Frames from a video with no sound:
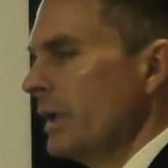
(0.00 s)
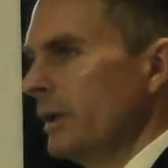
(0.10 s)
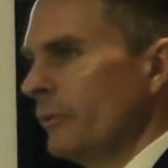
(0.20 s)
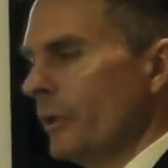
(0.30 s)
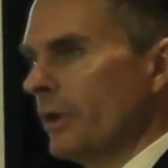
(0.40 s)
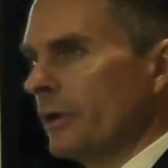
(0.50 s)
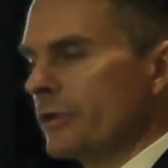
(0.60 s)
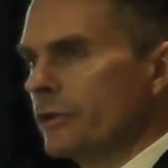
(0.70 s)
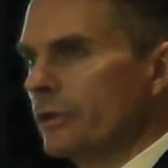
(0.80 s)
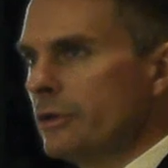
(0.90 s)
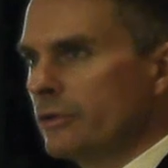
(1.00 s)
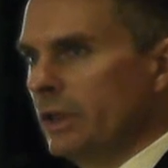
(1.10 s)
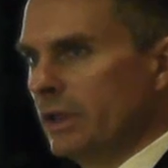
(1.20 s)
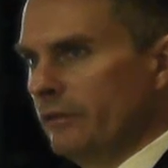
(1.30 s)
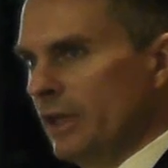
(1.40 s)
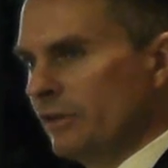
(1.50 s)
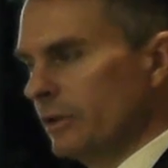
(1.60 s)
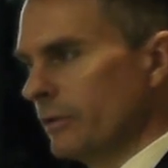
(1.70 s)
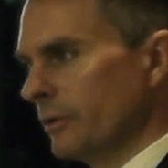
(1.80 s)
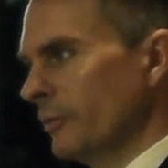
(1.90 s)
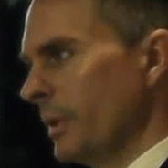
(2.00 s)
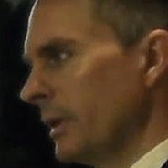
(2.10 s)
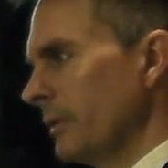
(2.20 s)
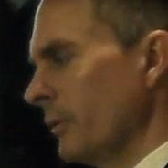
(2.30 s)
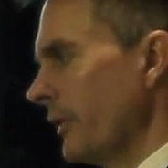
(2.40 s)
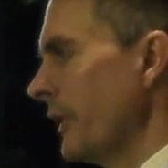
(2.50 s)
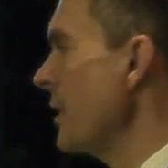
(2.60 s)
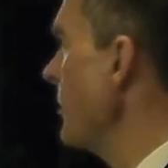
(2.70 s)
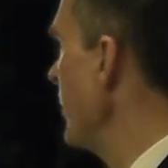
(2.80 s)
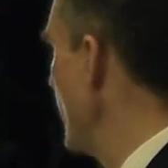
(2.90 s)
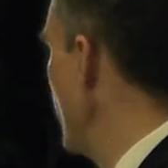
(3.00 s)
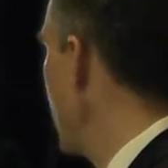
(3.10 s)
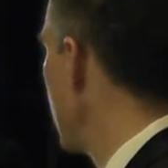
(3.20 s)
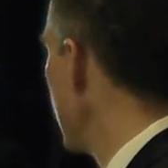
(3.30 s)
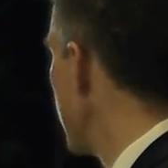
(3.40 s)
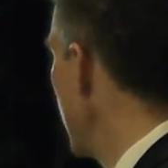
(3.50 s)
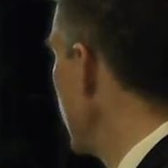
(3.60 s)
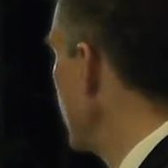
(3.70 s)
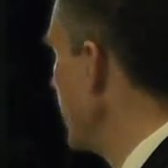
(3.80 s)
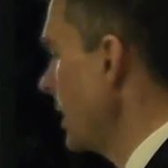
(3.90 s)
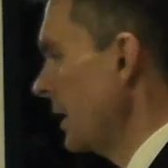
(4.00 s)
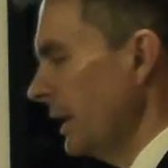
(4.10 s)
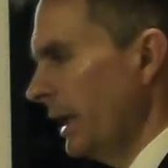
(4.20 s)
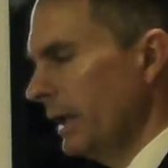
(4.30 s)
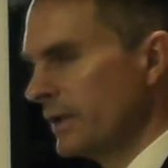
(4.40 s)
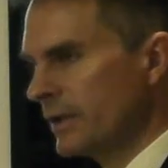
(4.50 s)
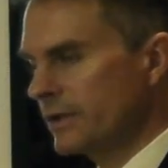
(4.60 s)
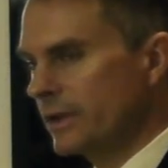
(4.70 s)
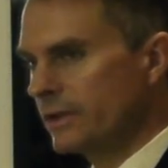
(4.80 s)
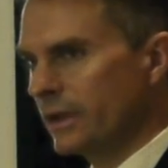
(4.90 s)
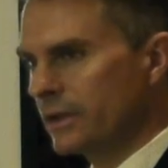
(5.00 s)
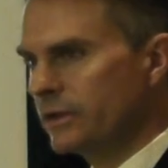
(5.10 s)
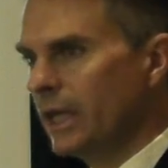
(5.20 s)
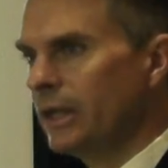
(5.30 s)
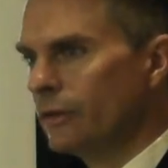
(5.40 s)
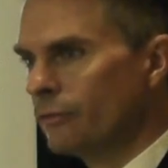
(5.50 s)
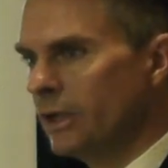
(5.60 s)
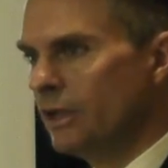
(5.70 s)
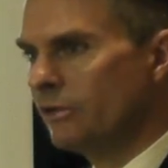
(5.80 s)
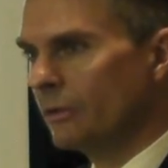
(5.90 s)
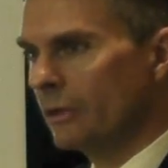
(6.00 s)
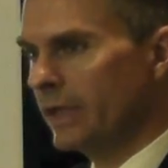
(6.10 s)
done within our surgery innovation group within the medical center, and this is this extended reach or